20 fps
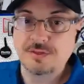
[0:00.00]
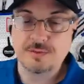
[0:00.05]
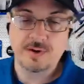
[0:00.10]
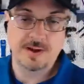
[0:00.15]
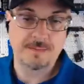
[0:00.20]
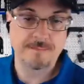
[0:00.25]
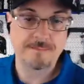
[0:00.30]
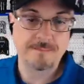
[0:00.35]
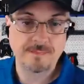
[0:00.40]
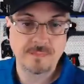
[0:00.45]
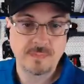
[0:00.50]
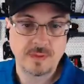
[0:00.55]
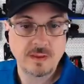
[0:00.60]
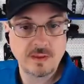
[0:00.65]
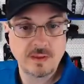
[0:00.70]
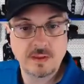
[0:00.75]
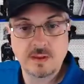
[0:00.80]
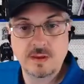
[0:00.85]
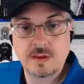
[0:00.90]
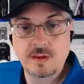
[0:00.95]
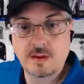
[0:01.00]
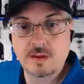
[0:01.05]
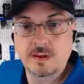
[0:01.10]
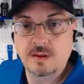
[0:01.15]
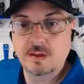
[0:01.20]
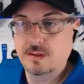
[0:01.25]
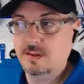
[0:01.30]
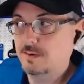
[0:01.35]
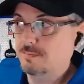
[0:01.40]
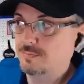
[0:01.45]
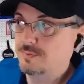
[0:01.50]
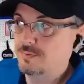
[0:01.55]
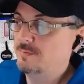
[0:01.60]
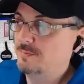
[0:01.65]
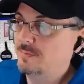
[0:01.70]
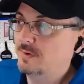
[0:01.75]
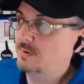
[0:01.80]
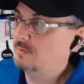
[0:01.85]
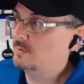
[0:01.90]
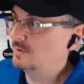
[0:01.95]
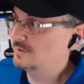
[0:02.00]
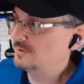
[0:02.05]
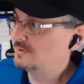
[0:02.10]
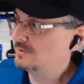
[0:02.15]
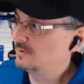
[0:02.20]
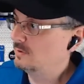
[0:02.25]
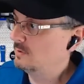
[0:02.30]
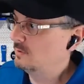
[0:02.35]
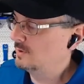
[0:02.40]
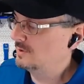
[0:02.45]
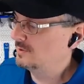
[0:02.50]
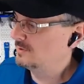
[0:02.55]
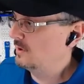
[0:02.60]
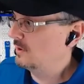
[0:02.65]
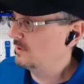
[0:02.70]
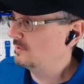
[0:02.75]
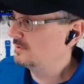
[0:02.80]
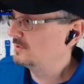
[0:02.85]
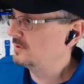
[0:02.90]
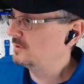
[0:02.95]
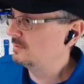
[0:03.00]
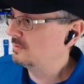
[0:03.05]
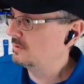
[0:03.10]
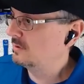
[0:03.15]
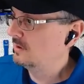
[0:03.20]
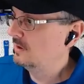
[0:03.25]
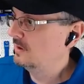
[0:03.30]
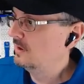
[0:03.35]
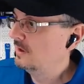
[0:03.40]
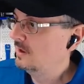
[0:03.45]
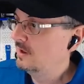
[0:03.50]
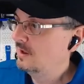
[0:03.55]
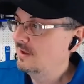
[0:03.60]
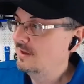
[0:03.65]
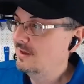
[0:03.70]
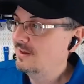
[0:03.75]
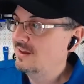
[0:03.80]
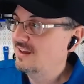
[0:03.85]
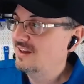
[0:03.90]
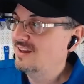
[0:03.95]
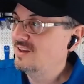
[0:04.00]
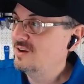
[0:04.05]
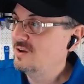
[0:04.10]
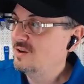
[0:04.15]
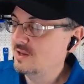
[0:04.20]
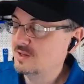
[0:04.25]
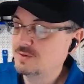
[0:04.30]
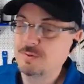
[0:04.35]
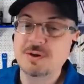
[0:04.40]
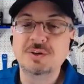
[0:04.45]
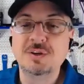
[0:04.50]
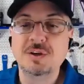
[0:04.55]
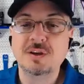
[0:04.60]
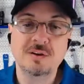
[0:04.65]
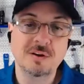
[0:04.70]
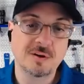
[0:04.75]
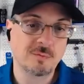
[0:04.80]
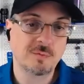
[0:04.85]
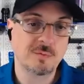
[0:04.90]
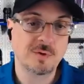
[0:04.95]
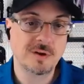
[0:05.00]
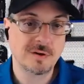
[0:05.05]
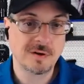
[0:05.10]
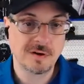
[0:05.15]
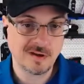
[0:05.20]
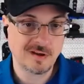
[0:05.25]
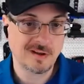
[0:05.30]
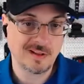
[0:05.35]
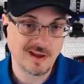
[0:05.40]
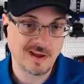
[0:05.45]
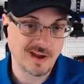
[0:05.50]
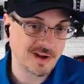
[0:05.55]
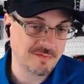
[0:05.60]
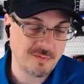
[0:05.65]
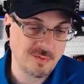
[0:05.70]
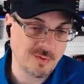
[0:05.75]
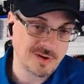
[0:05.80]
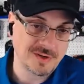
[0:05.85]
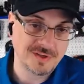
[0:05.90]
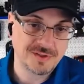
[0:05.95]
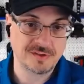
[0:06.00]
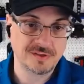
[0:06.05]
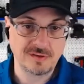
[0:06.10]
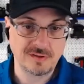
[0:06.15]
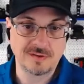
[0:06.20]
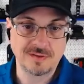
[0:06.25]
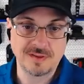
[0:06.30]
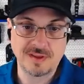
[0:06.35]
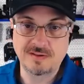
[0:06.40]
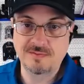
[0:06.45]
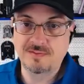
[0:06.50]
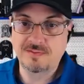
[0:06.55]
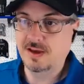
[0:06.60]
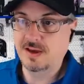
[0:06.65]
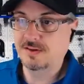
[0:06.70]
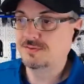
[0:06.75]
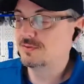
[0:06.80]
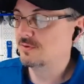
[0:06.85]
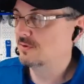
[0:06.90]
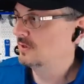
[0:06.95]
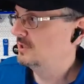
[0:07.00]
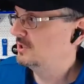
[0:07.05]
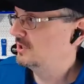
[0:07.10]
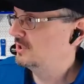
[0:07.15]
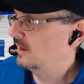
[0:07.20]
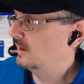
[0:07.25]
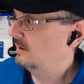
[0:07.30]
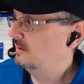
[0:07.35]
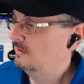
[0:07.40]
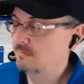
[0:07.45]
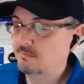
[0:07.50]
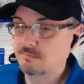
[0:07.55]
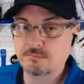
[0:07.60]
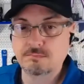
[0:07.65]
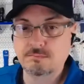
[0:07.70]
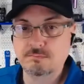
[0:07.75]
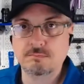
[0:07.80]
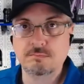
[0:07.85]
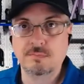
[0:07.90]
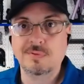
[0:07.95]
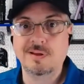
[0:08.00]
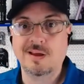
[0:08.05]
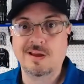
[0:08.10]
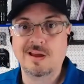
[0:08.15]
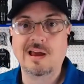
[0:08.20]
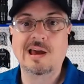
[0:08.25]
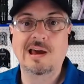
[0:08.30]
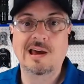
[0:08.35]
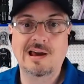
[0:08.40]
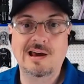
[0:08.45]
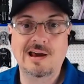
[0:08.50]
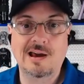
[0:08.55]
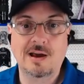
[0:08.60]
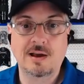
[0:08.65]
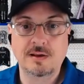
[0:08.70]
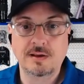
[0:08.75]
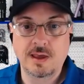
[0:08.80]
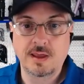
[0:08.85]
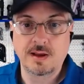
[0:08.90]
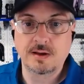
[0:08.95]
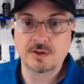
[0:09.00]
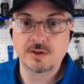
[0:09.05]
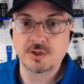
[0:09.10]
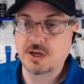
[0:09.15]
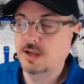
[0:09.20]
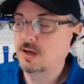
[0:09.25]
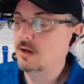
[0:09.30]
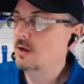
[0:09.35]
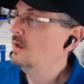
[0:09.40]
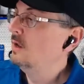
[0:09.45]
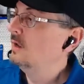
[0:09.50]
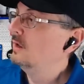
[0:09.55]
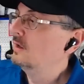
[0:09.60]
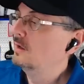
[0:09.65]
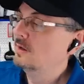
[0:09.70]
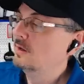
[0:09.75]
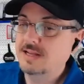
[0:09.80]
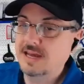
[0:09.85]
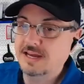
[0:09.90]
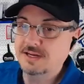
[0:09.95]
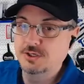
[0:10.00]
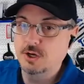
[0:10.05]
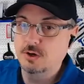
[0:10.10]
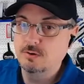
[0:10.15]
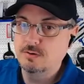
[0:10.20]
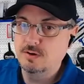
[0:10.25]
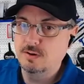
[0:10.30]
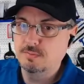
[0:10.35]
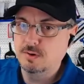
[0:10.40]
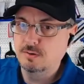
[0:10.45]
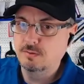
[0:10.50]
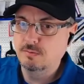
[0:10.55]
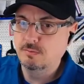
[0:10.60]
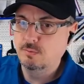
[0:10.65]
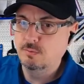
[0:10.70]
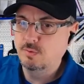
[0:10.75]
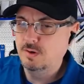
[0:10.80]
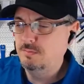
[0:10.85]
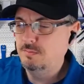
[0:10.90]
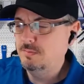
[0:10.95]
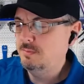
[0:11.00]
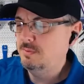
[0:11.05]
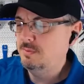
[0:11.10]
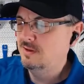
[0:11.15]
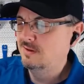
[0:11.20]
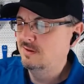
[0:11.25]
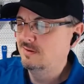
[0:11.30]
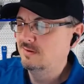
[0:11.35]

Mm-hmm. The hmm. improvement was was noticeable, especially in your when you're in good light. Of course, you know the EVFs really shine. Ha ha, get it shine. Dad joke it. number one, maybe.